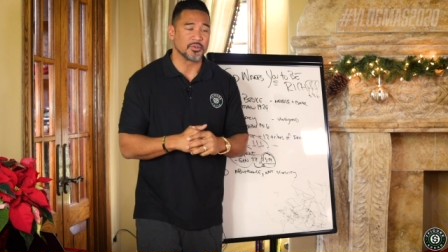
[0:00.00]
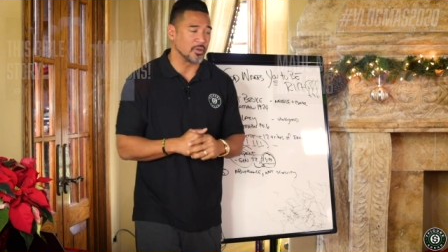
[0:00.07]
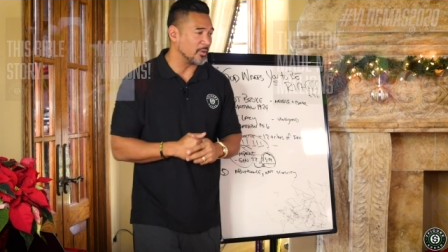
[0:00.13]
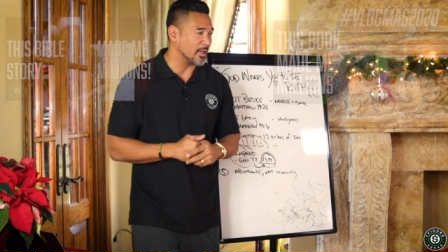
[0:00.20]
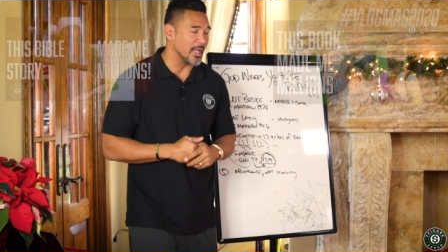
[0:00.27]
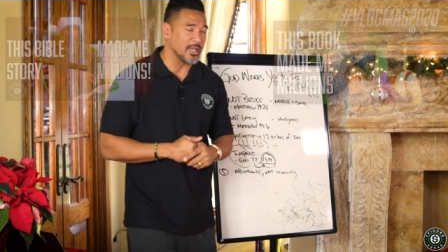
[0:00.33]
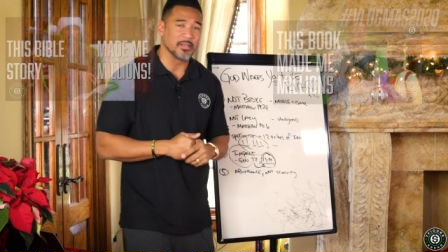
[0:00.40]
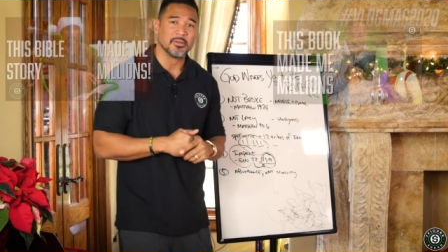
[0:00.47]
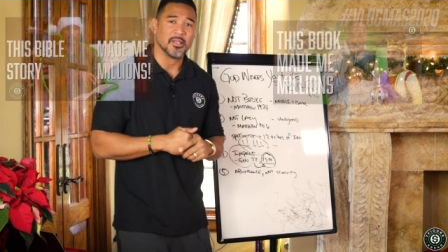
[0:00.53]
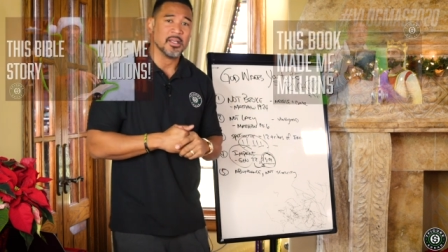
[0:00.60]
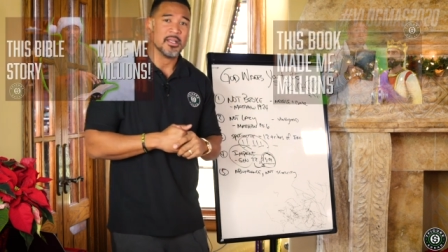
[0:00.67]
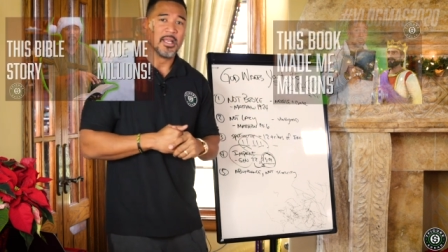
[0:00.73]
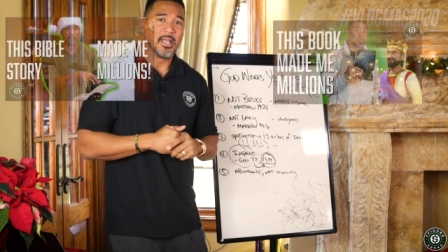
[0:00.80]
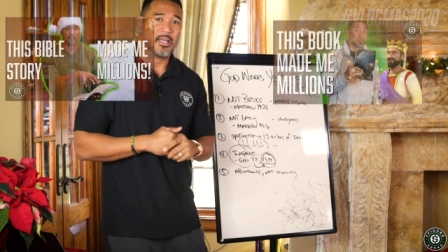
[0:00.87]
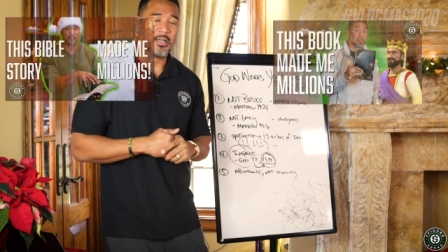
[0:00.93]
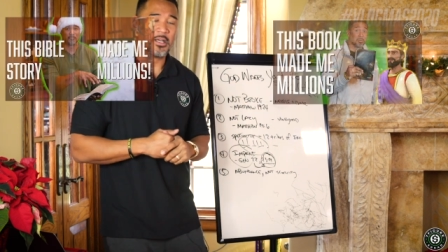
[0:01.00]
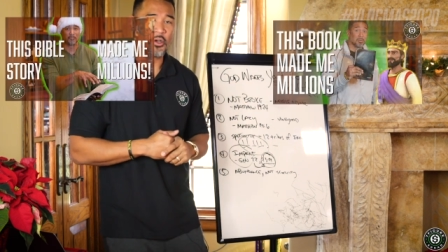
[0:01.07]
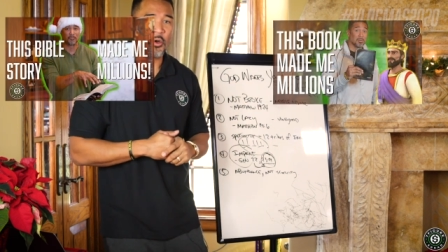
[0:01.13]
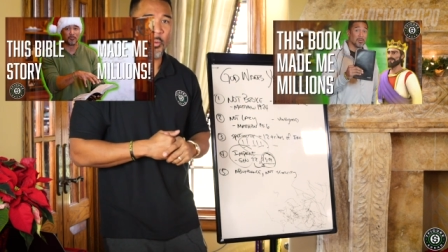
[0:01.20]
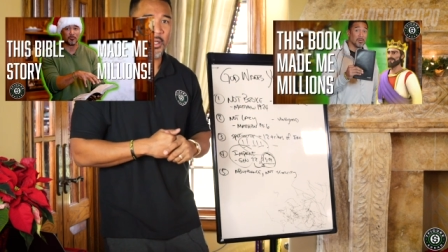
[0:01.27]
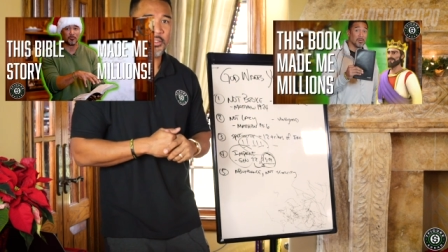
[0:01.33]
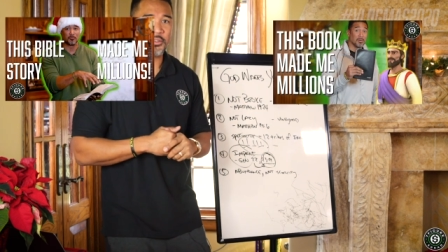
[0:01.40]
episodes, go get it and
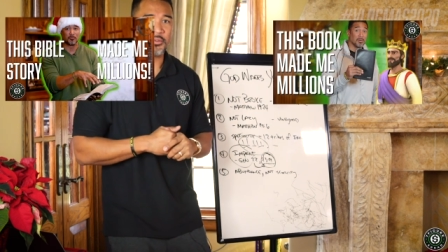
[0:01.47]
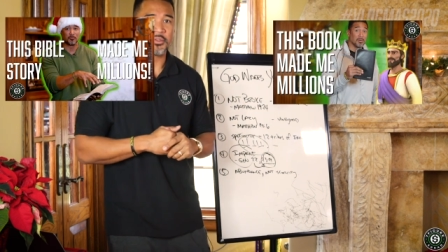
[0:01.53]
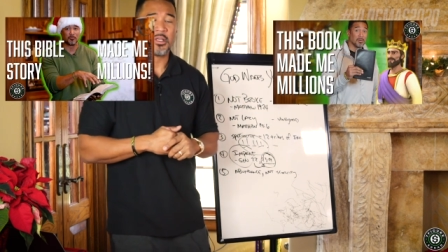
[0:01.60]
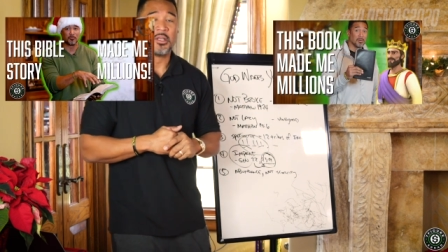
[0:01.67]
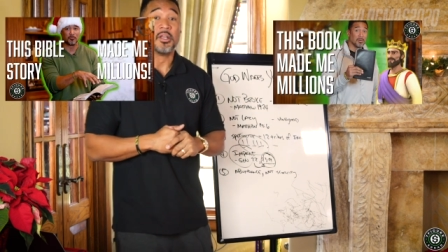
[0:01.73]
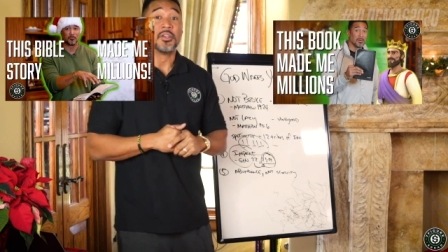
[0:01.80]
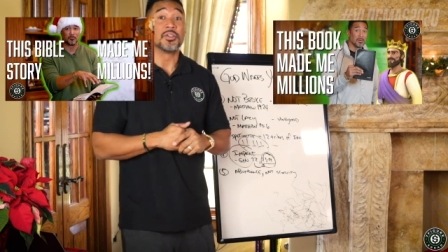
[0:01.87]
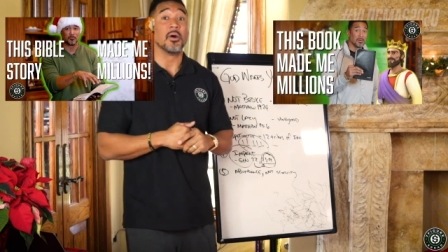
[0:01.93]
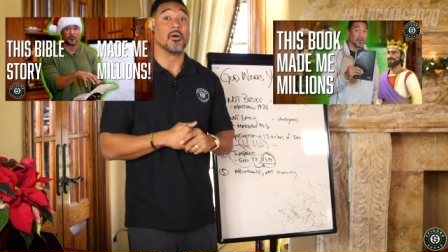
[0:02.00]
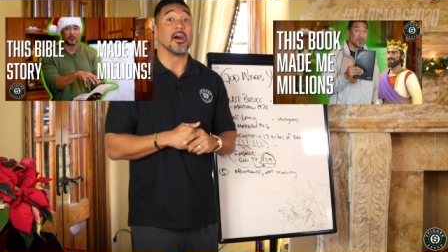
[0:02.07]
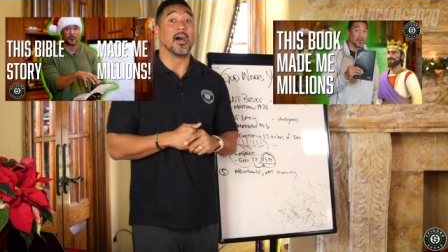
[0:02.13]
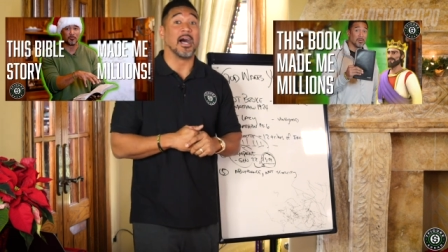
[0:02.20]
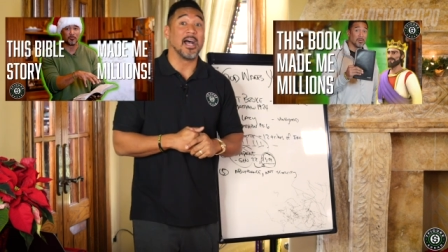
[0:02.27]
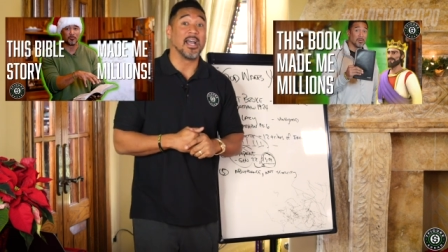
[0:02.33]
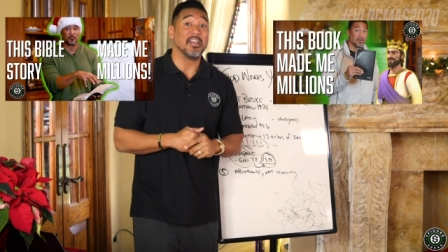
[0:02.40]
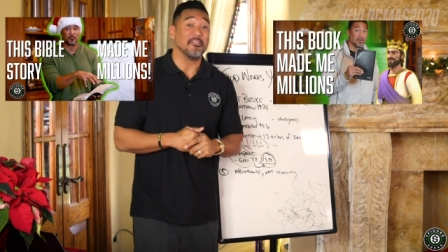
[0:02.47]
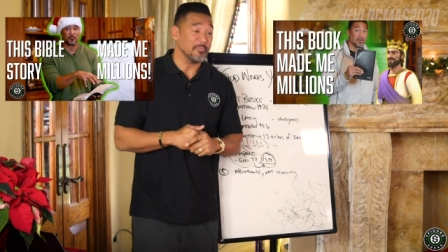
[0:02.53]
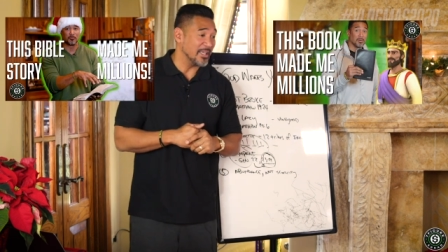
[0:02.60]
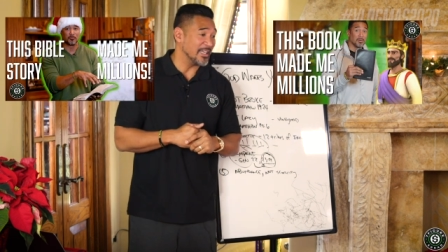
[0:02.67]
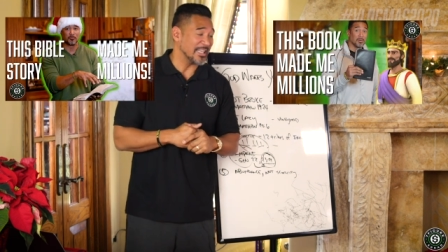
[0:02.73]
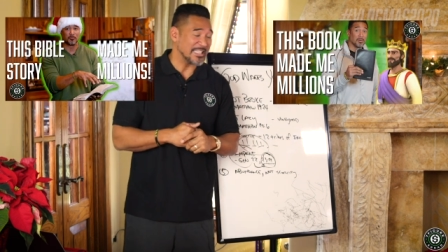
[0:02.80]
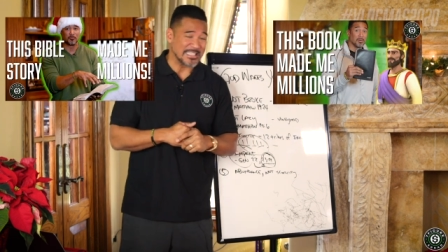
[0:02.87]
uh, go watch those. So
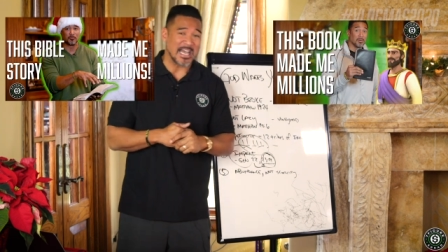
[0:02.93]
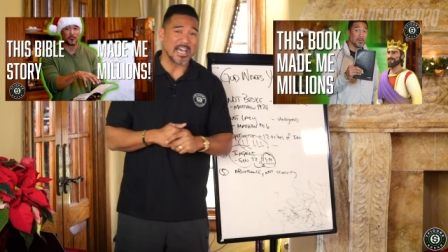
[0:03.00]
I've been